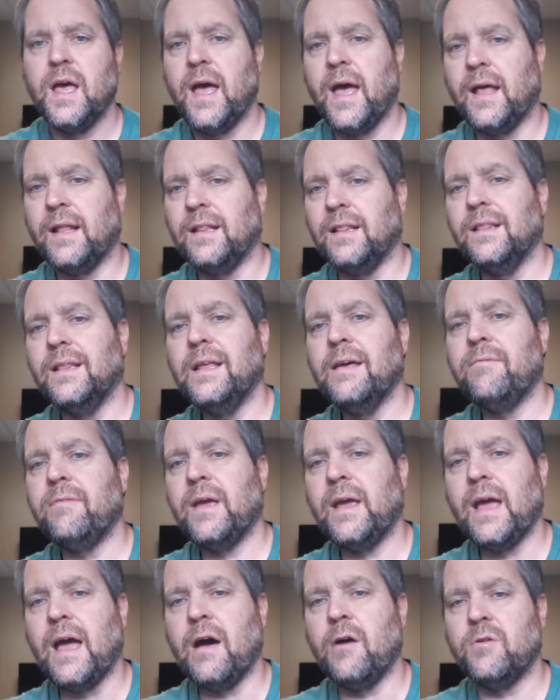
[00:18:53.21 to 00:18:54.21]
and
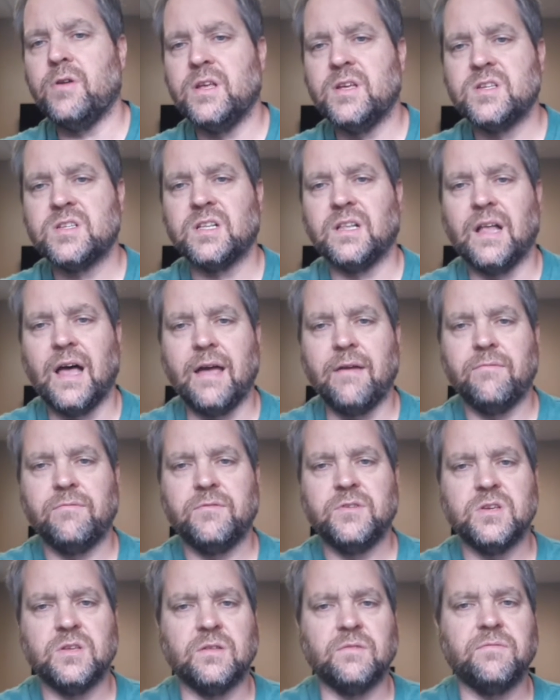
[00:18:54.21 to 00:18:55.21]
living out his
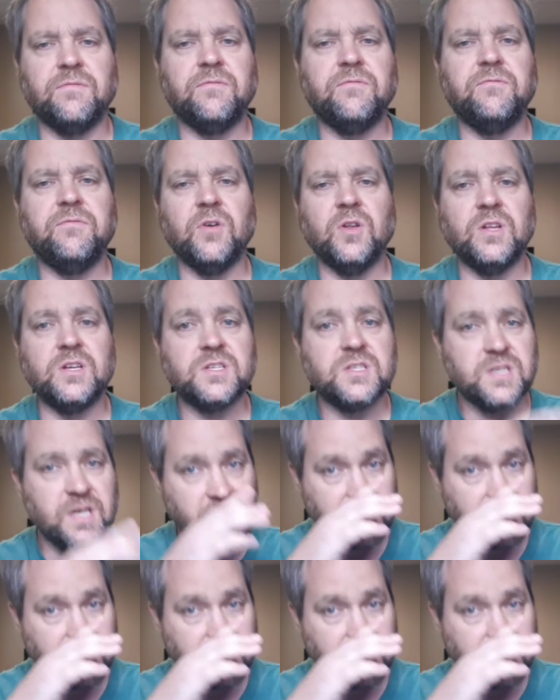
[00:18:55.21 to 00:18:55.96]
life to the fullest